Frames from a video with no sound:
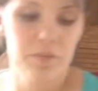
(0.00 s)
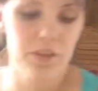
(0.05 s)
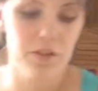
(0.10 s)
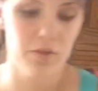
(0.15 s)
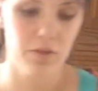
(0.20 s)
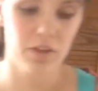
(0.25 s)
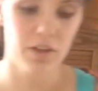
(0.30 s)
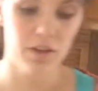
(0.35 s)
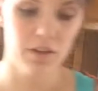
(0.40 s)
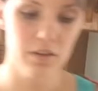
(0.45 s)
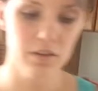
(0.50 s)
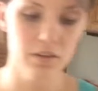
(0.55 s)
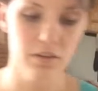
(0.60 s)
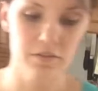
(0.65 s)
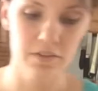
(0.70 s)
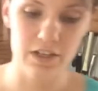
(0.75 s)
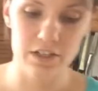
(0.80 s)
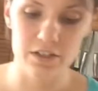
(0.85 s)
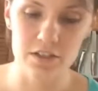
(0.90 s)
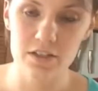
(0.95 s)
The only other
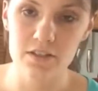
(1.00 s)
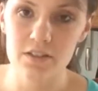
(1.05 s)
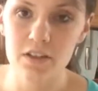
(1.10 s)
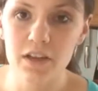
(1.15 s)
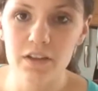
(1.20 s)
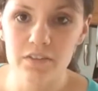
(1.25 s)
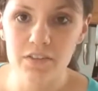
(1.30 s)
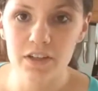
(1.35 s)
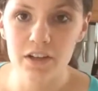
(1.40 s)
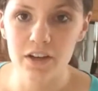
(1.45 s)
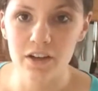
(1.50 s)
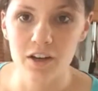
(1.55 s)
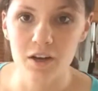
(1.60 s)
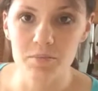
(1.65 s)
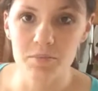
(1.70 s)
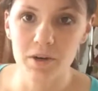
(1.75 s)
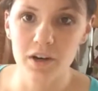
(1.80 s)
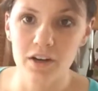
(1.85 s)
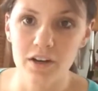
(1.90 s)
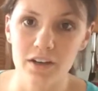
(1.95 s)
veggies I have to cut
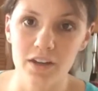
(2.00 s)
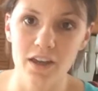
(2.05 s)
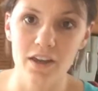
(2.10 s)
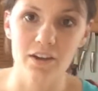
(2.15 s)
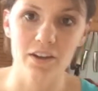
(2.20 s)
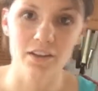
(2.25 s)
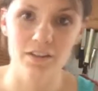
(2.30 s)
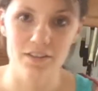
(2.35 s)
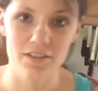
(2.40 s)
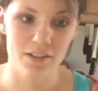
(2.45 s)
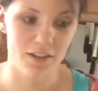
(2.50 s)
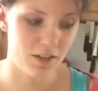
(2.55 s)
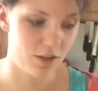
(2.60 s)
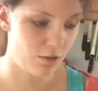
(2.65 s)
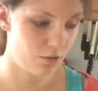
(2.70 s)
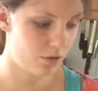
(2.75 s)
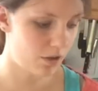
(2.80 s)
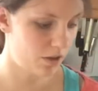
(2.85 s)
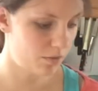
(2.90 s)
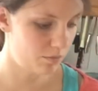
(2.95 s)
up are carrots and
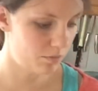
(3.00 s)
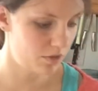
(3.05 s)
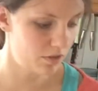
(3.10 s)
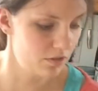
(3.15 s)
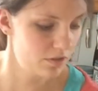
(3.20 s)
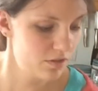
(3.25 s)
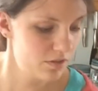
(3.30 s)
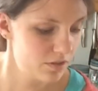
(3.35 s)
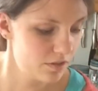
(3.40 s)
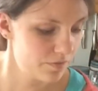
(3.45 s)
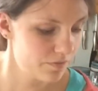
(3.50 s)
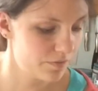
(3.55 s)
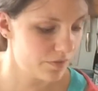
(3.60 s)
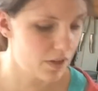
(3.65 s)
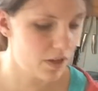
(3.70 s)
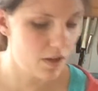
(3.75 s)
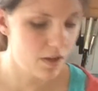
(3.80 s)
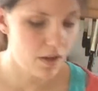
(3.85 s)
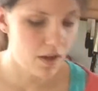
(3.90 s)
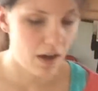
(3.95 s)
cucumbers.
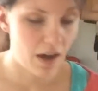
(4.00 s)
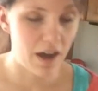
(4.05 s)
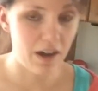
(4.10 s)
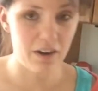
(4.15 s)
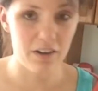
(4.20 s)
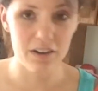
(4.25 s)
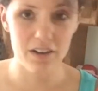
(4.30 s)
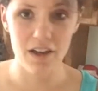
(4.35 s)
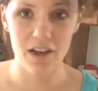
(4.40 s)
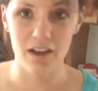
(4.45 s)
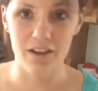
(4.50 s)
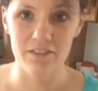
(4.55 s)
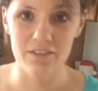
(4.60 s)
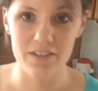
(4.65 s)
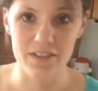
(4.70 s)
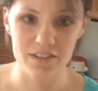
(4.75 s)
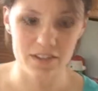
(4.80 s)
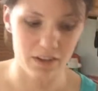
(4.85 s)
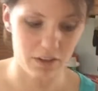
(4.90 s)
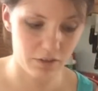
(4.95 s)
I already have
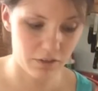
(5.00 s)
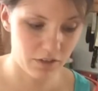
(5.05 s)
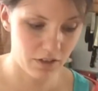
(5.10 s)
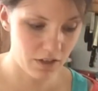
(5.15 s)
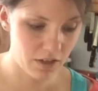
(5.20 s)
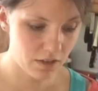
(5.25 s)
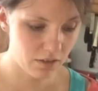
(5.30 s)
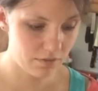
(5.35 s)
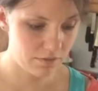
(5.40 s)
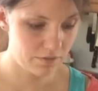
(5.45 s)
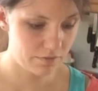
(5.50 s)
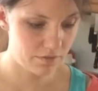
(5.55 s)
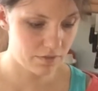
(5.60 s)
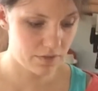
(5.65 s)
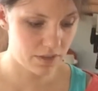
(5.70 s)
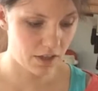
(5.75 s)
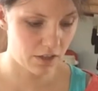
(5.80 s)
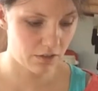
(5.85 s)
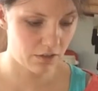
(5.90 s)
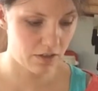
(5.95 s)
celery.
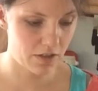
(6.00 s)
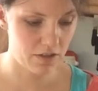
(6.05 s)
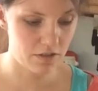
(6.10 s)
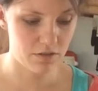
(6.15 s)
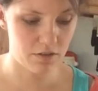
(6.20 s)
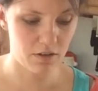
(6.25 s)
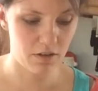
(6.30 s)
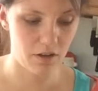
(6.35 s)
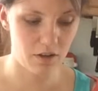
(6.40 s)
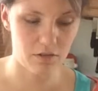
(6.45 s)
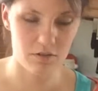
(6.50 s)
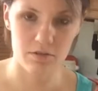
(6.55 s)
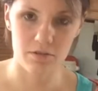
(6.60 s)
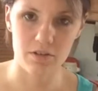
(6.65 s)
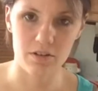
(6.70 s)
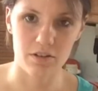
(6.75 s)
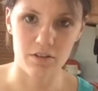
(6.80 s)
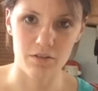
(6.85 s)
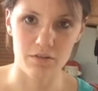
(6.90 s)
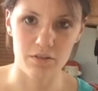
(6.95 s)
Celery is
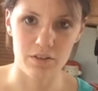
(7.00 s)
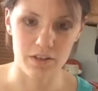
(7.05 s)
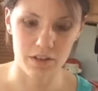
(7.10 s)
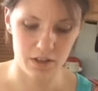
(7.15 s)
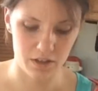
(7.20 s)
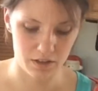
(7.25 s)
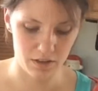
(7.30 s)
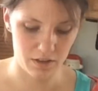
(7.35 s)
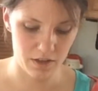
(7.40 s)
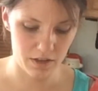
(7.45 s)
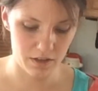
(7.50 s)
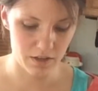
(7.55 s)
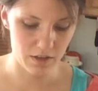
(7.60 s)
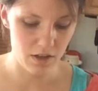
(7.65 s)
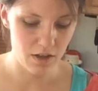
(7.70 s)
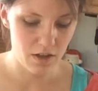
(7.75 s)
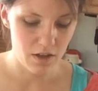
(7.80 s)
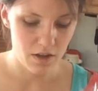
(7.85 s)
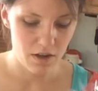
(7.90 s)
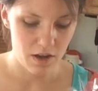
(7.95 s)
also another one that I like.
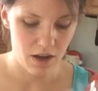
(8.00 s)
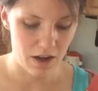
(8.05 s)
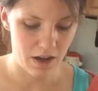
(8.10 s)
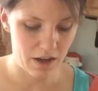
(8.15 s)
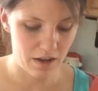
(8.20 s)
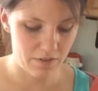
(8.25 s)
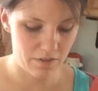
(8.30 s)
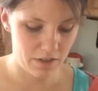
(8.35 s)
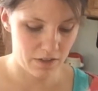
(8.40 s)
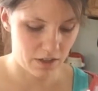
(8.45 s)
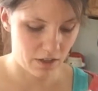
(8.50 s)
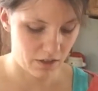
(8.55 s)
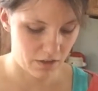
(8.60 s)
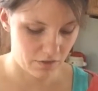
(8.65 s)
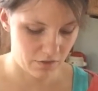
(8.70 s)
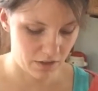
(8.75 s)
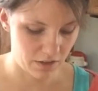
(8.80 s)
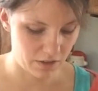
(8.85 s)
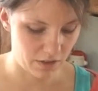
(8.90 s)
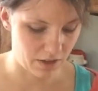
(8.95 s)
I have a ton
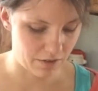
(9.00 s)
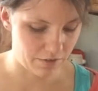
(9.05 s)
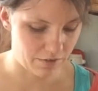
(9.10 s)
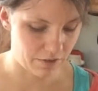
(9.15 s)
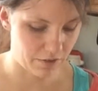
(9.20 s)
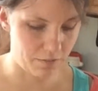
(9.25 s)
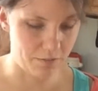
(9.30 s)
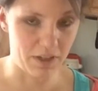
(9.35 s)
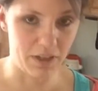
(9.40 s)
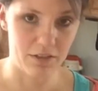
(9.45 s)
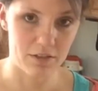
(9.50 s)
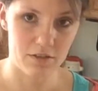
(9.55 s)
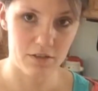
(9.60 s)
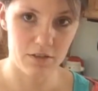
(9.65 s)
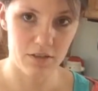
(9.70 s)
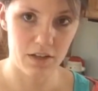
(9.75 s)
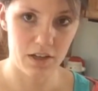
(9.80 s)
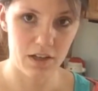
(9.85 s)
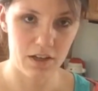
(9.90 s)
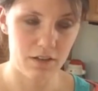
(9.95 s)
of it left from
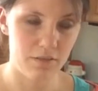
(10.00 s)
last